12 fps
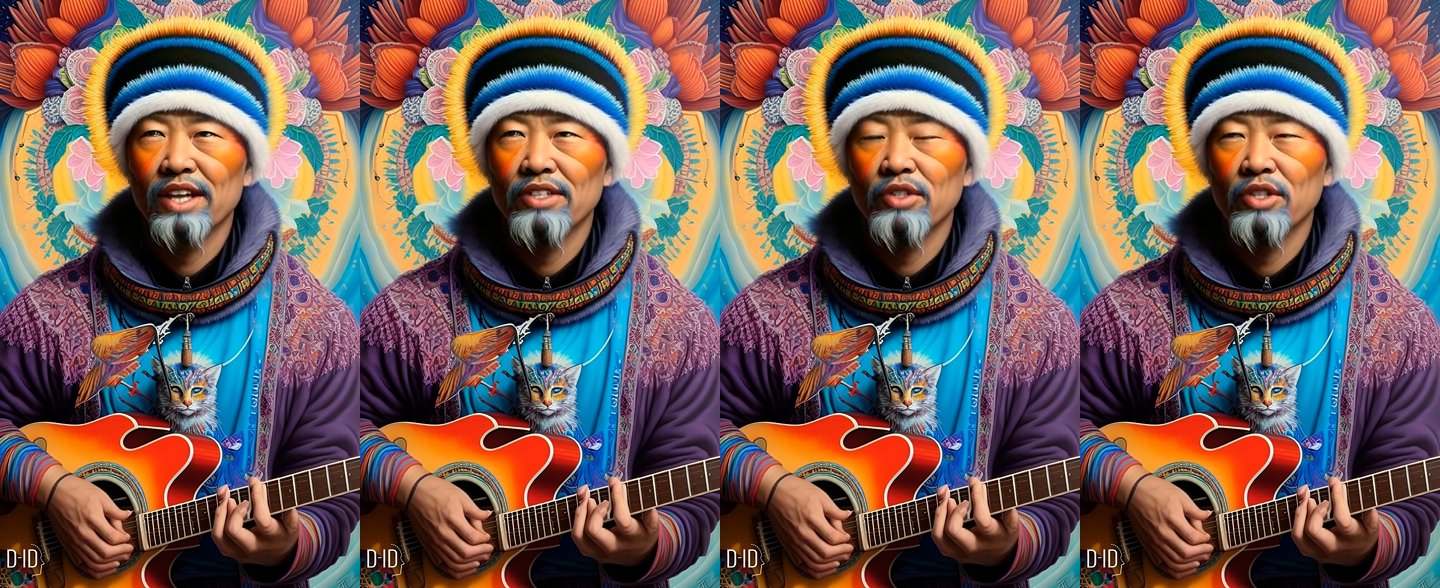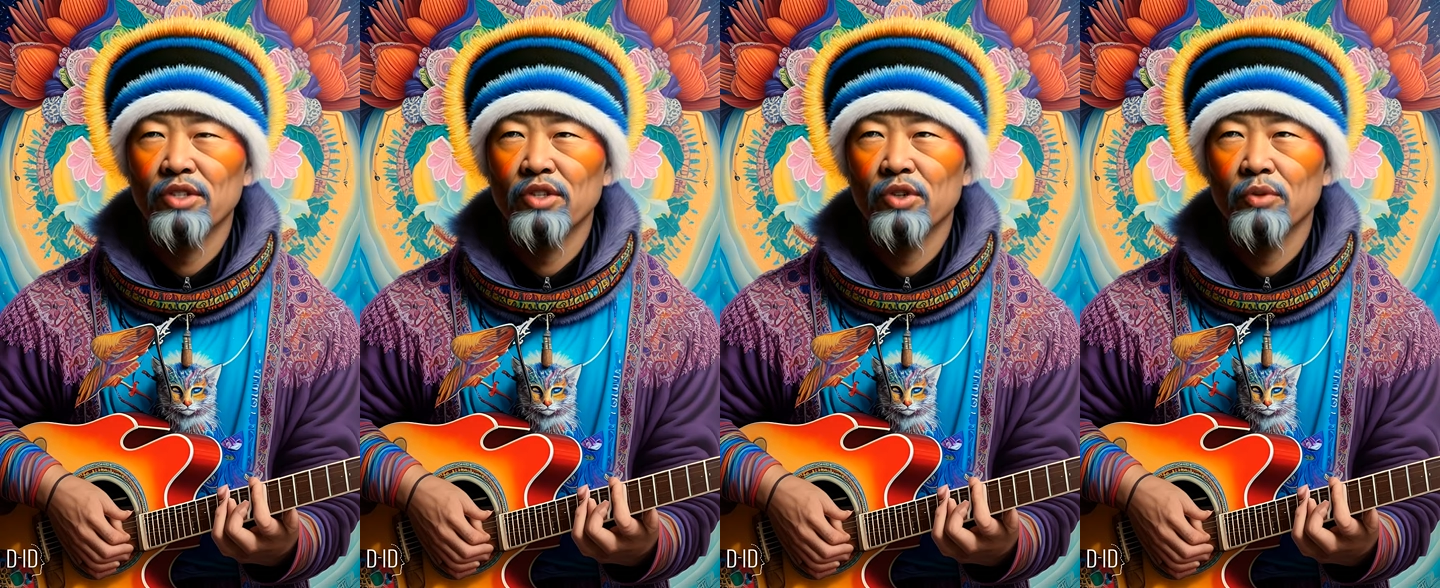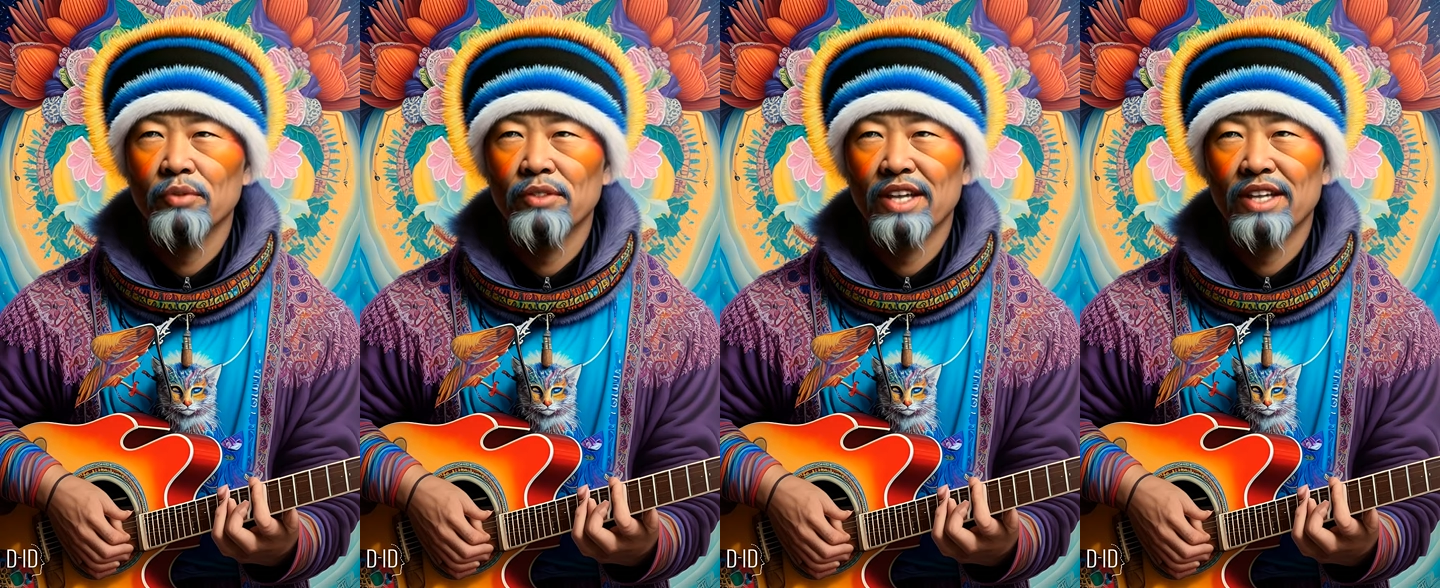and she
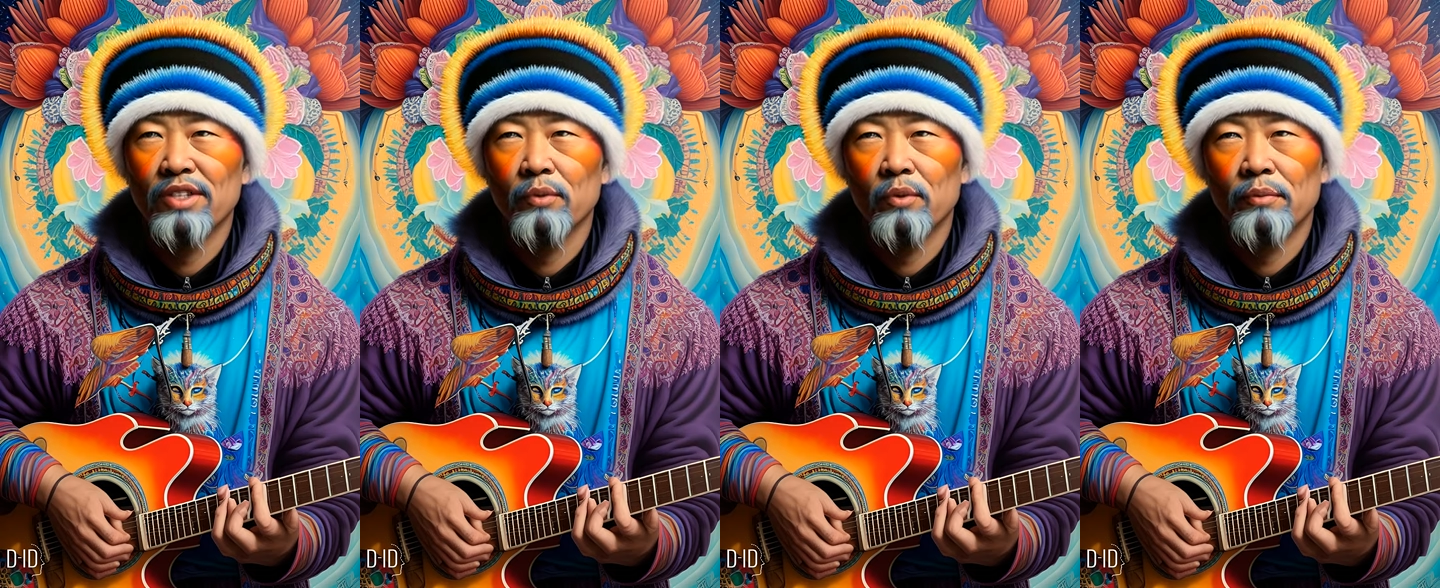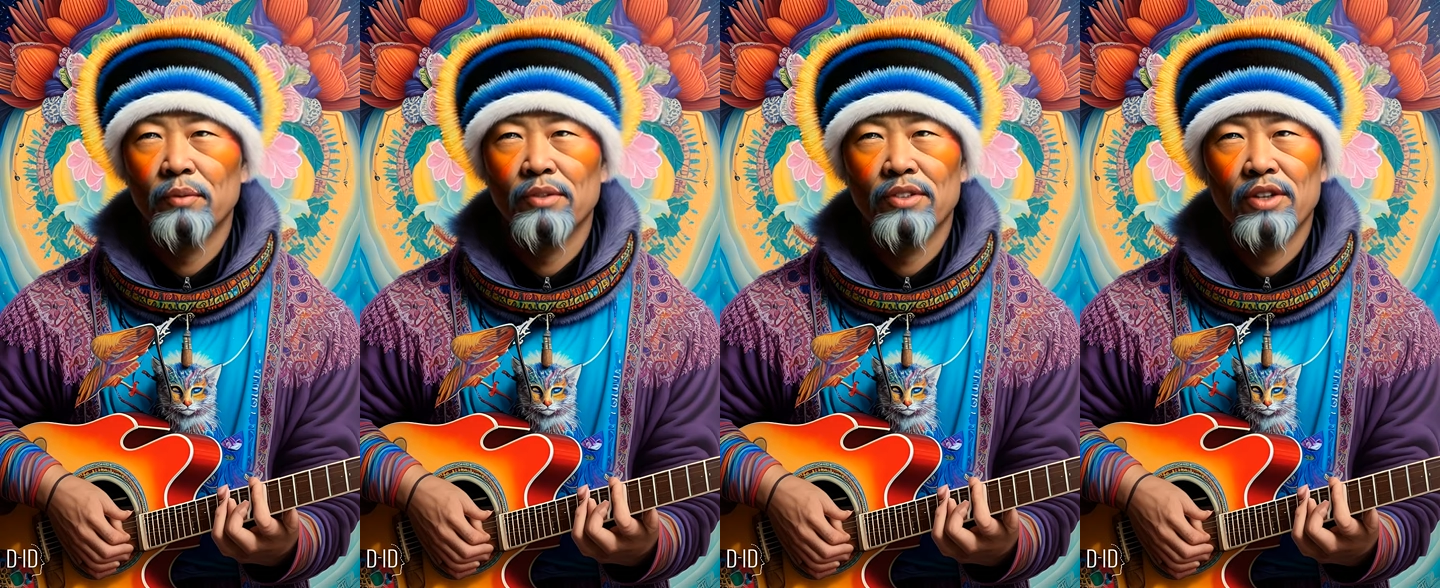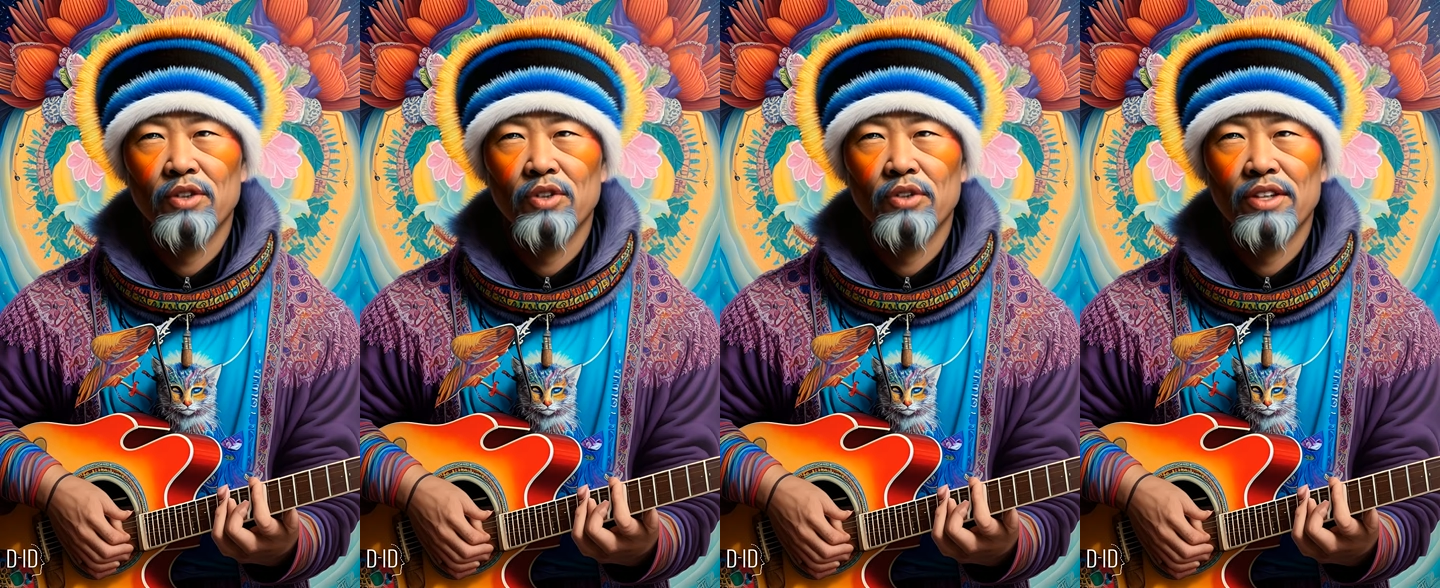soon gained a
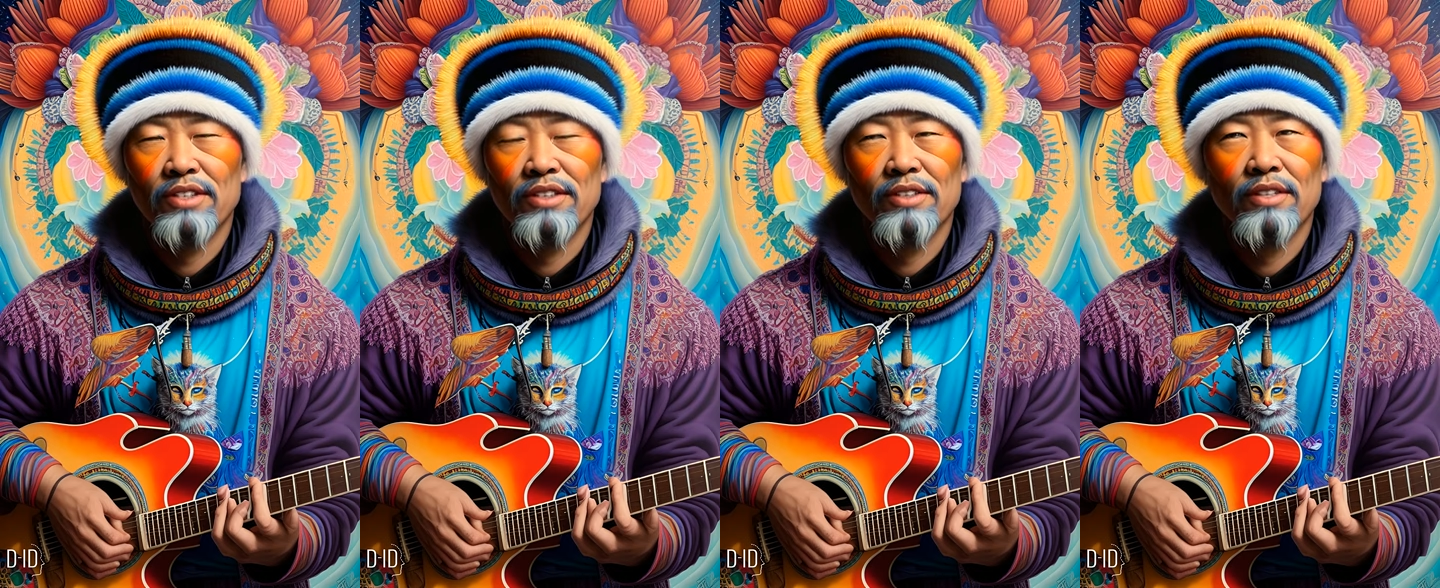reputation as